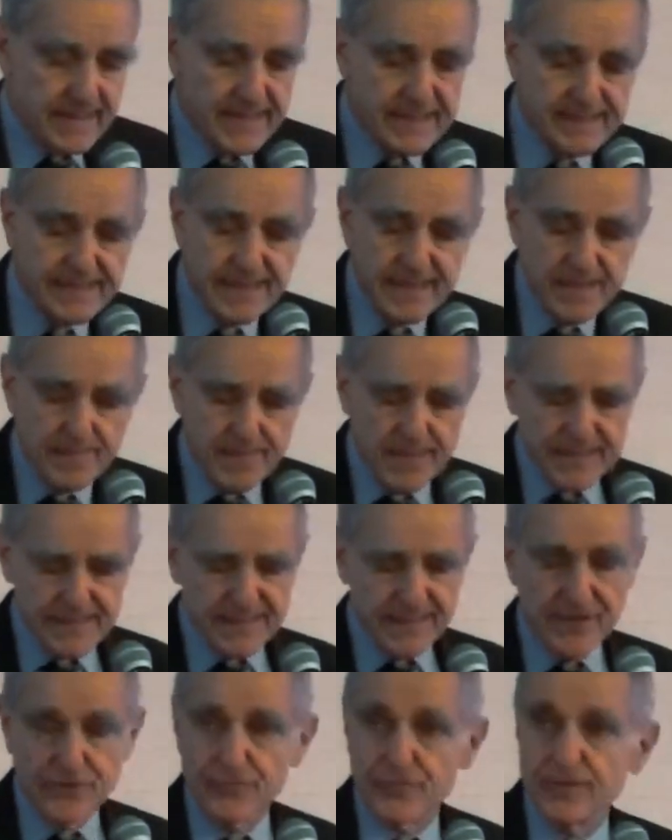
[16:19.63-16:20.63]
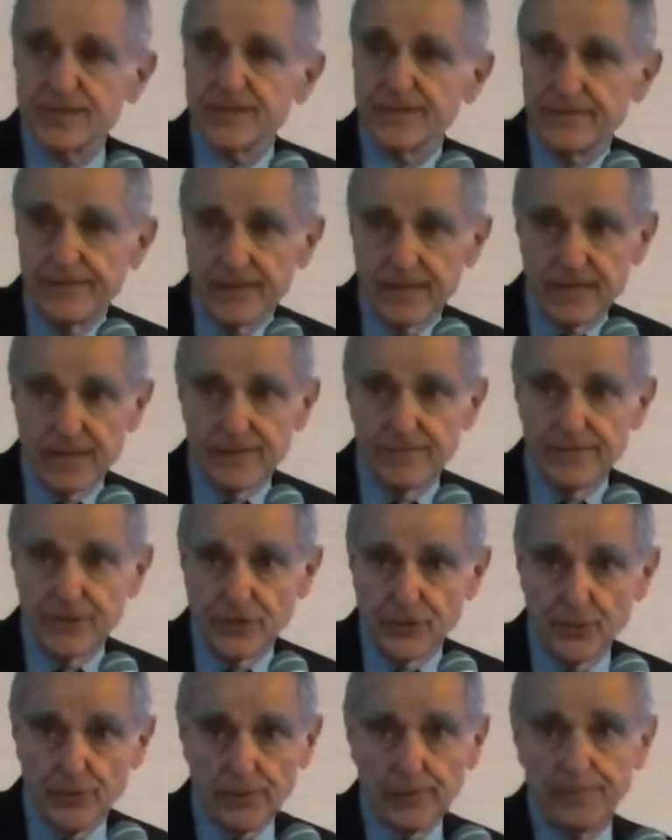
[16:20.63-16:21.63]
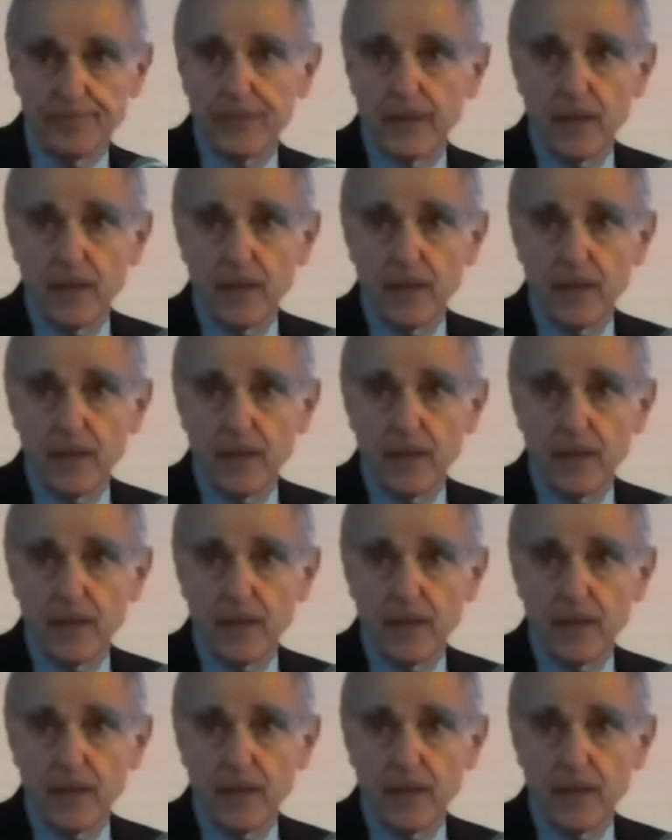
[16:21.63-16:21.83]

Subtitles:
is in the best interest of the individual.